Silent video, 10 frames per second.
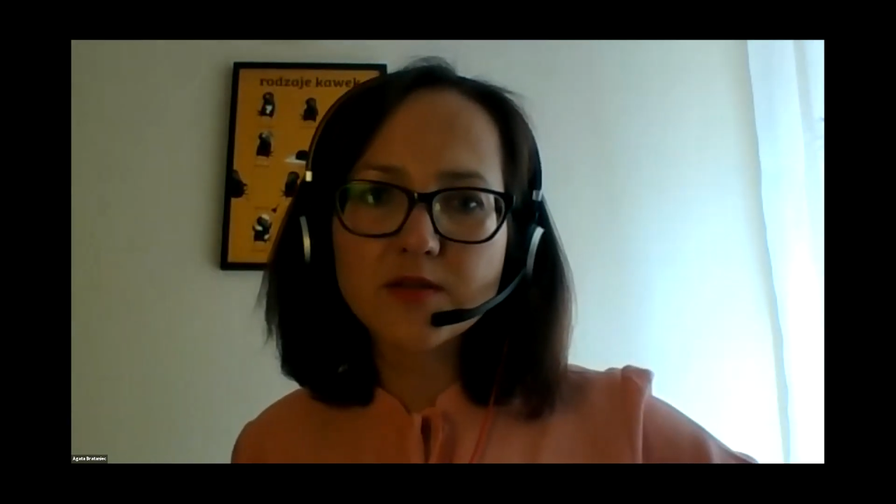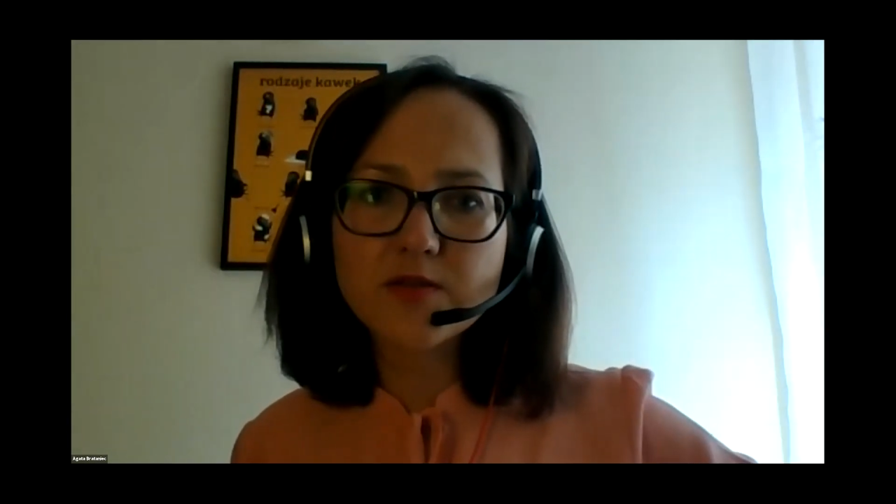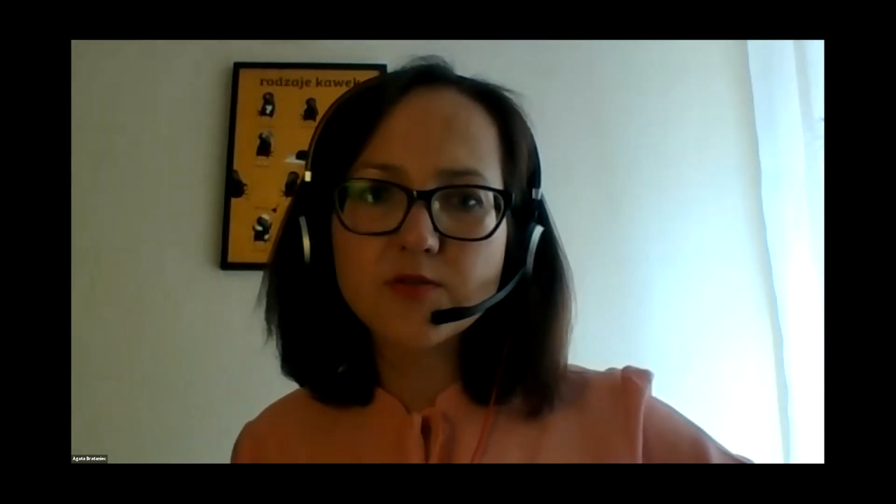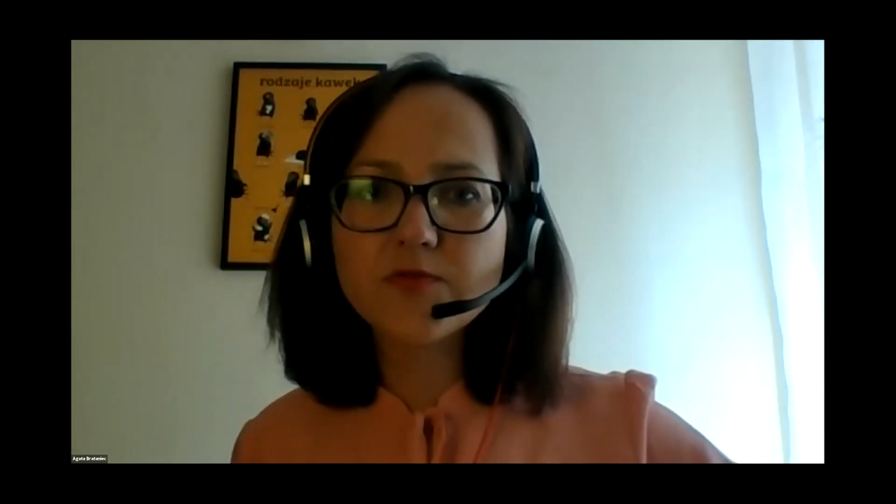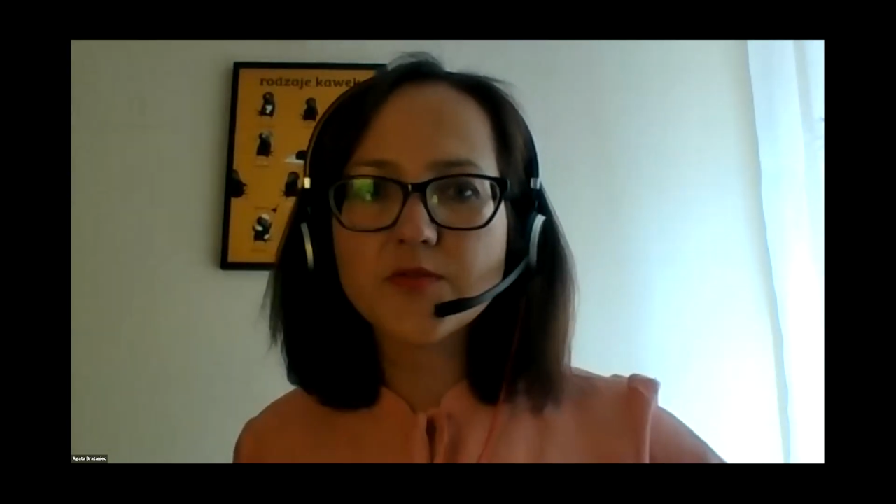
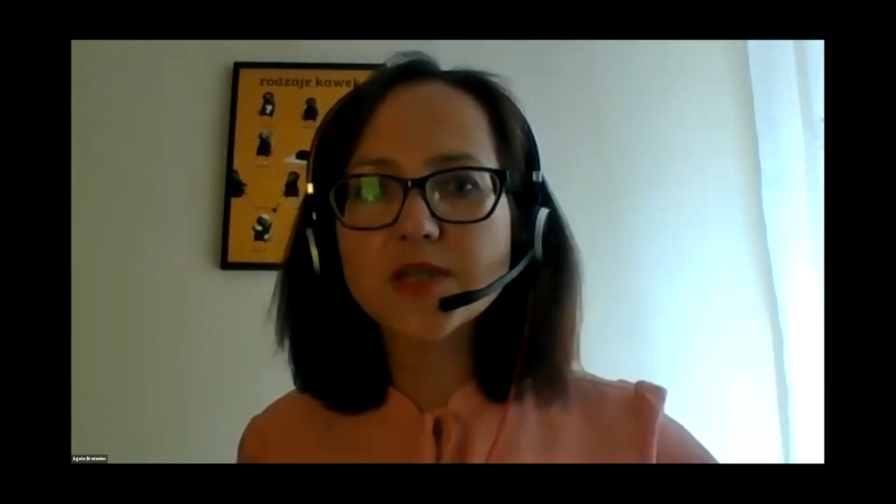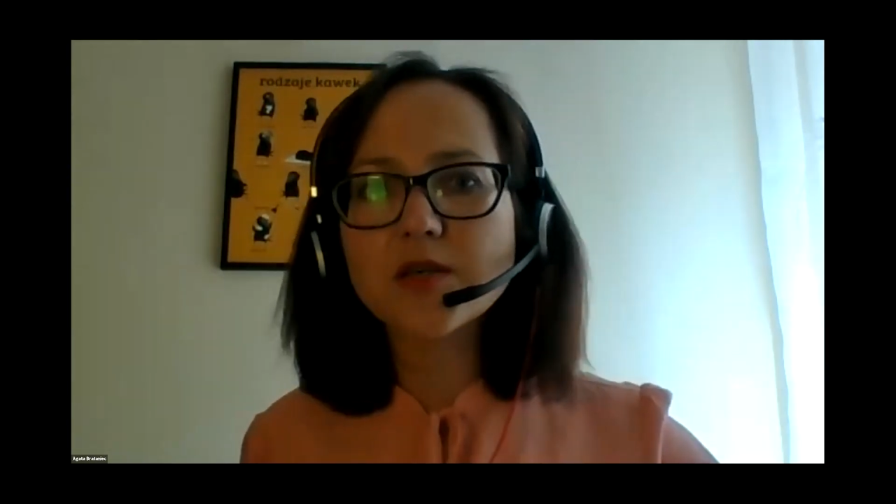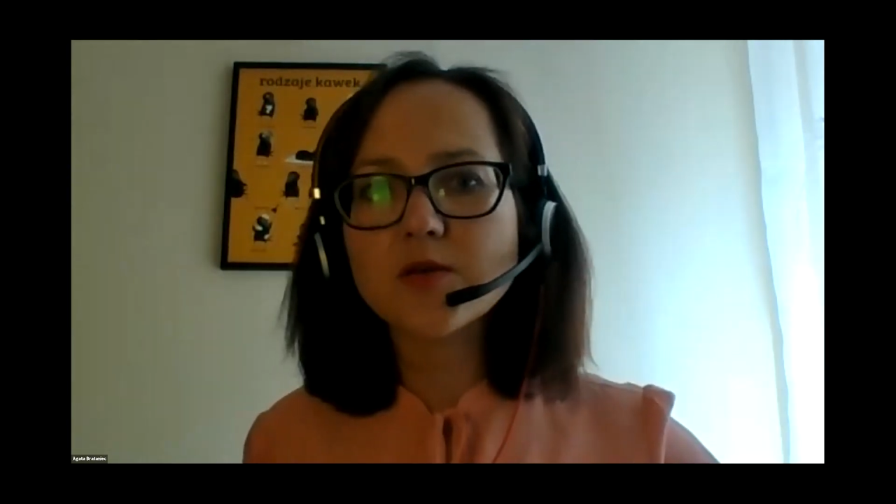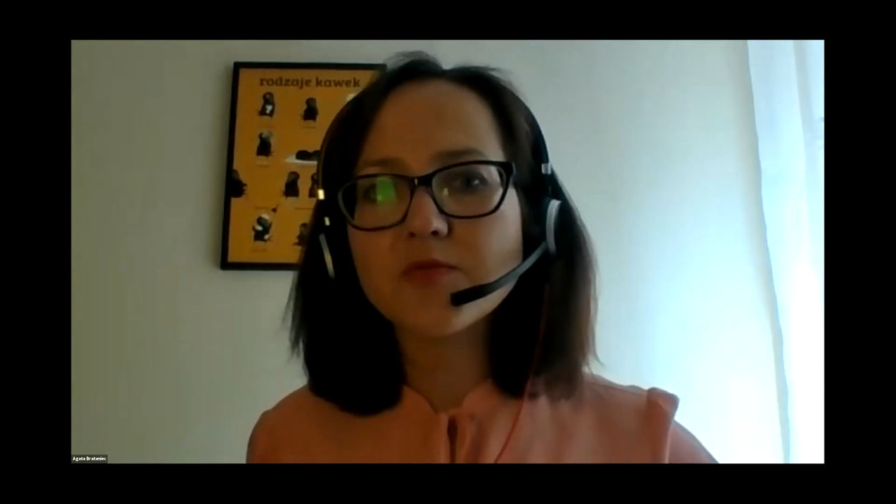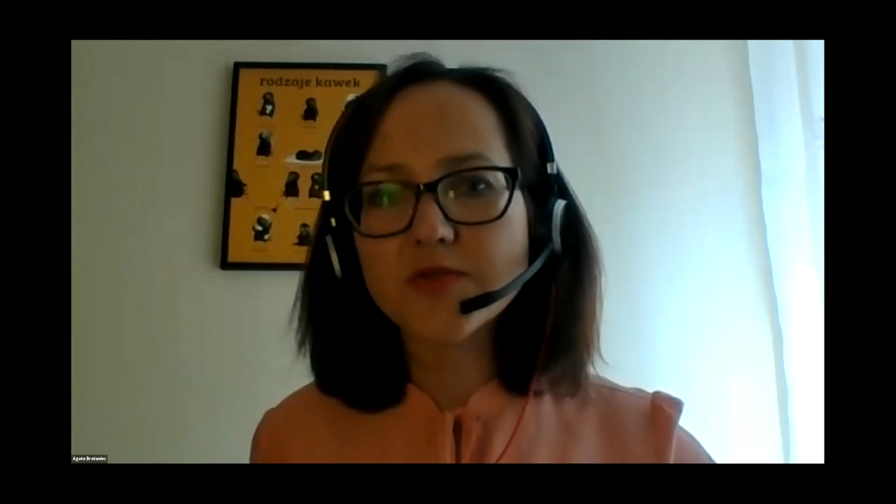not very
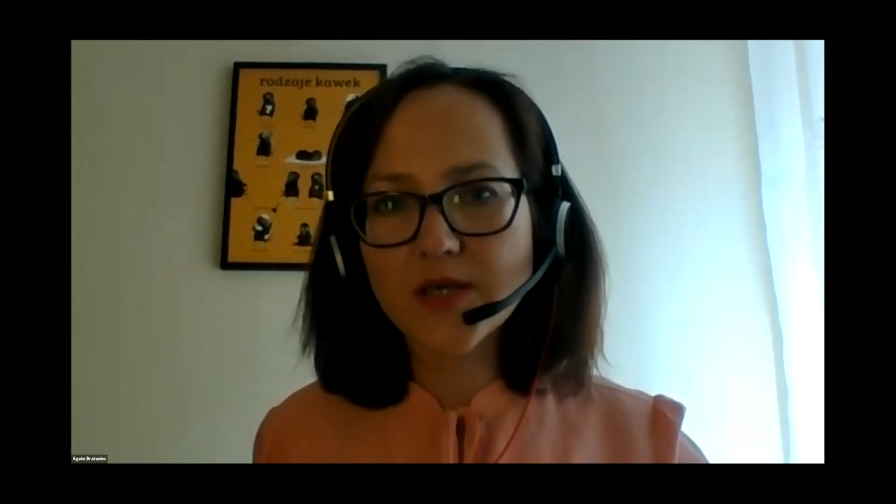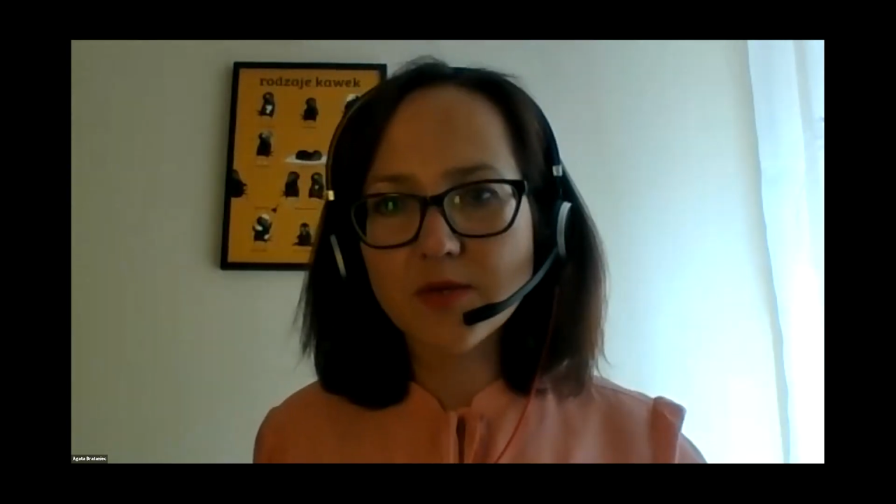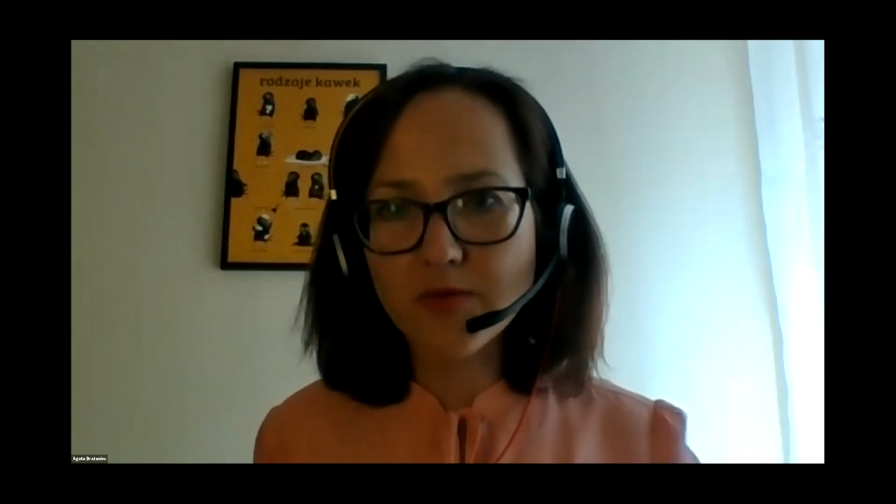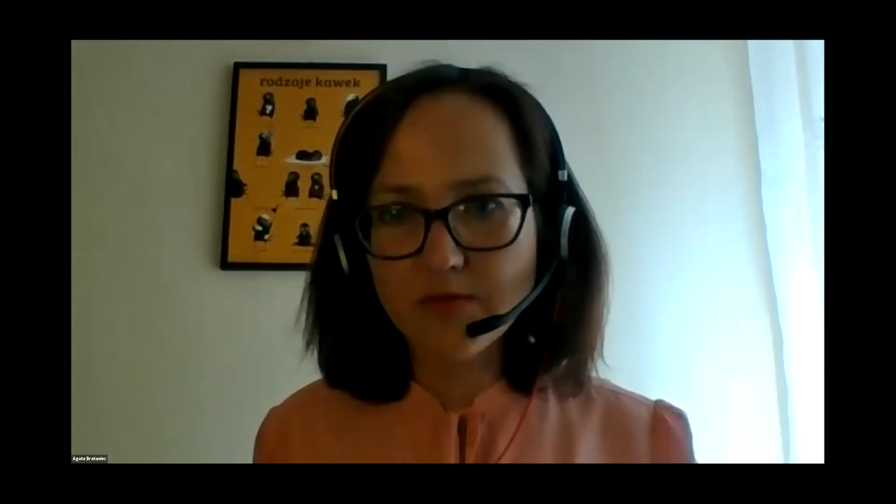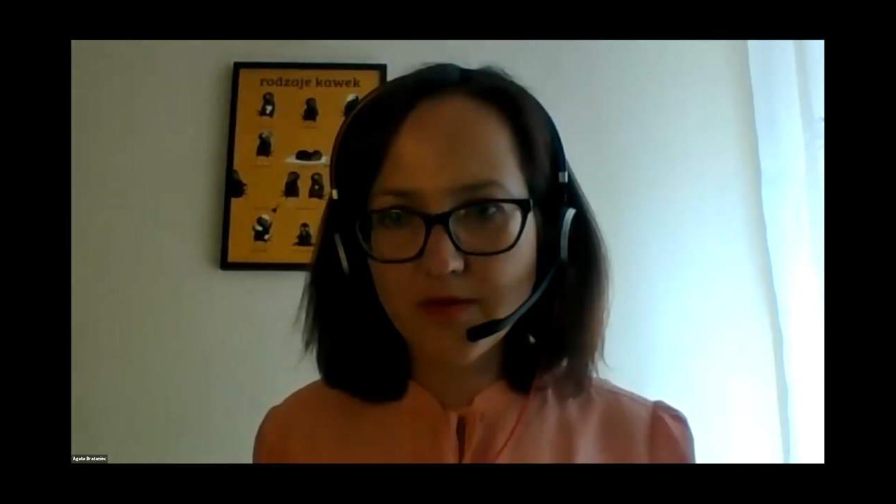
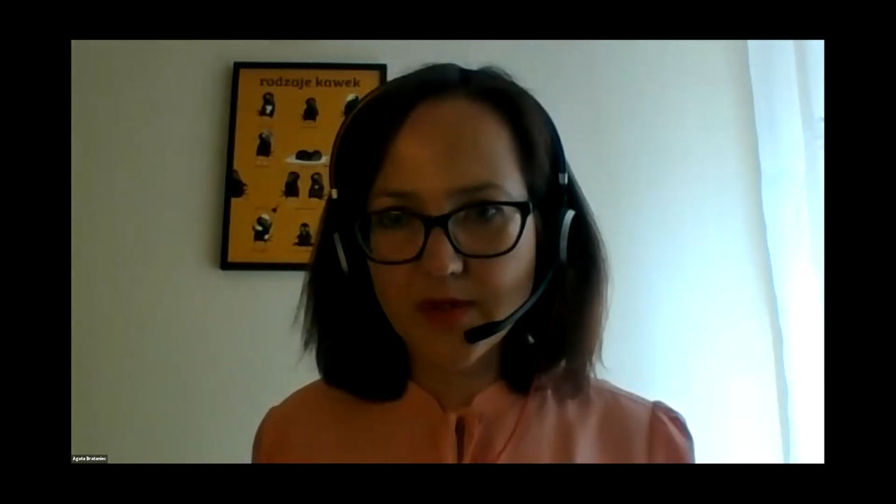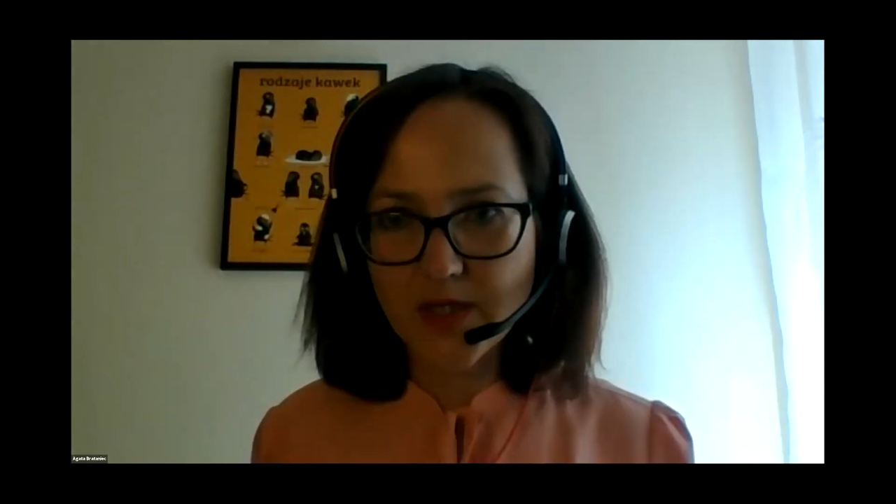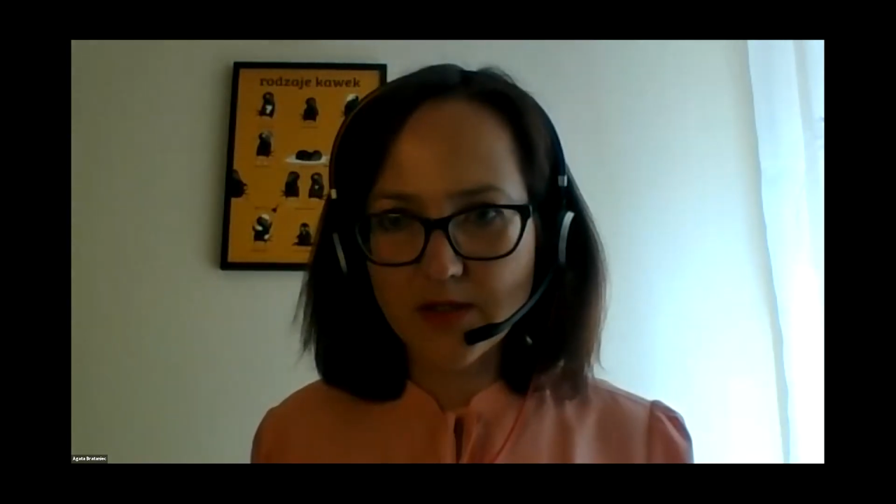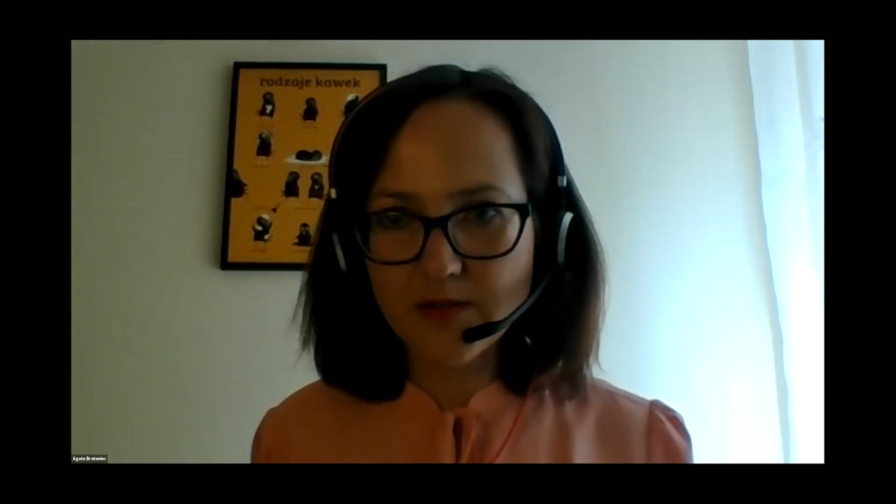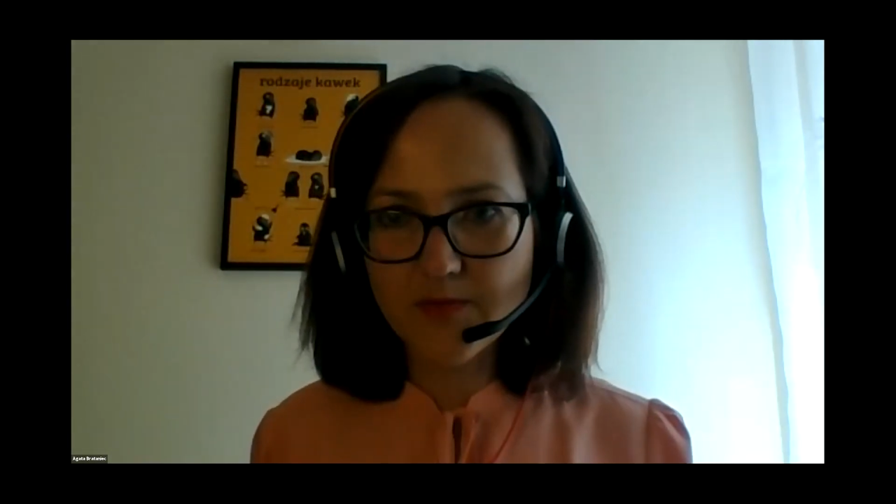comfortable with
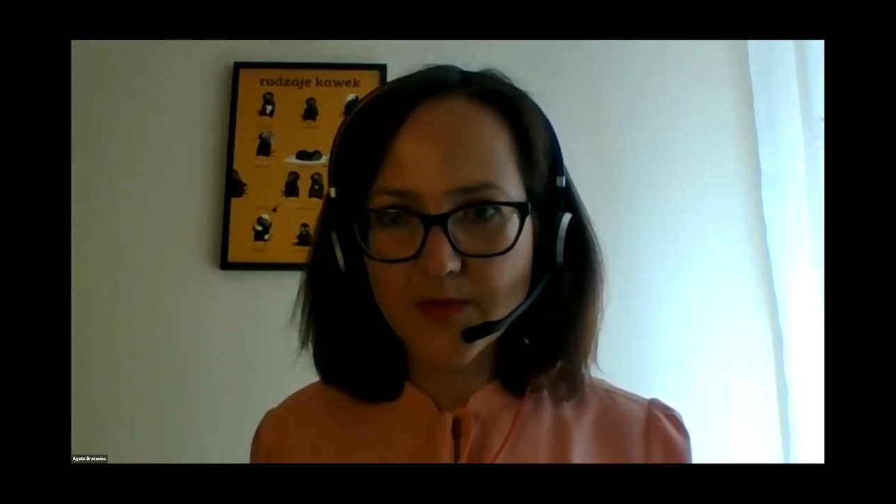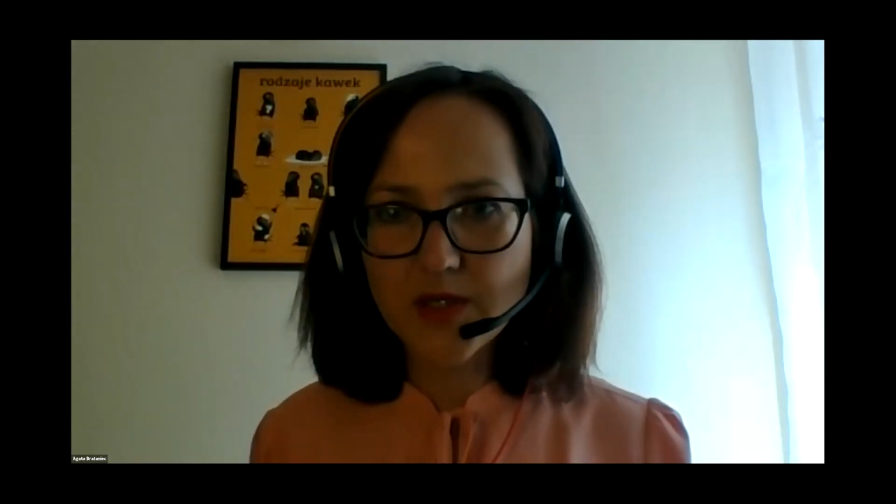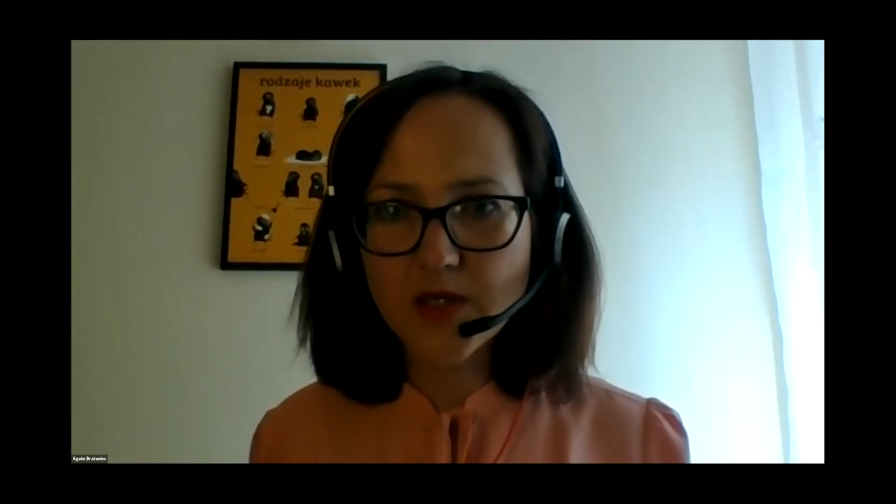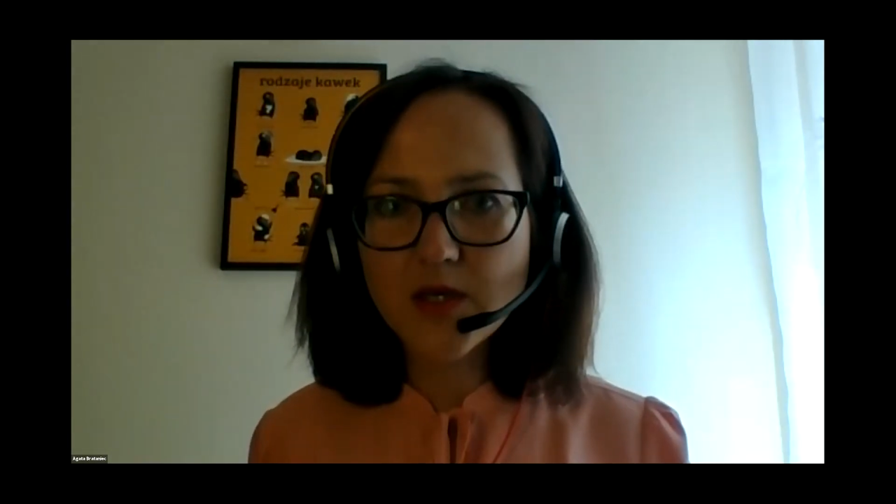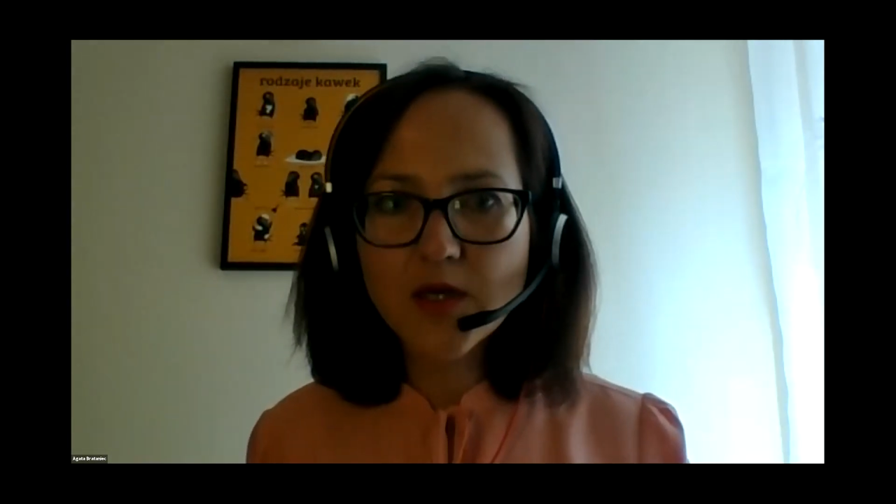that. Yeah,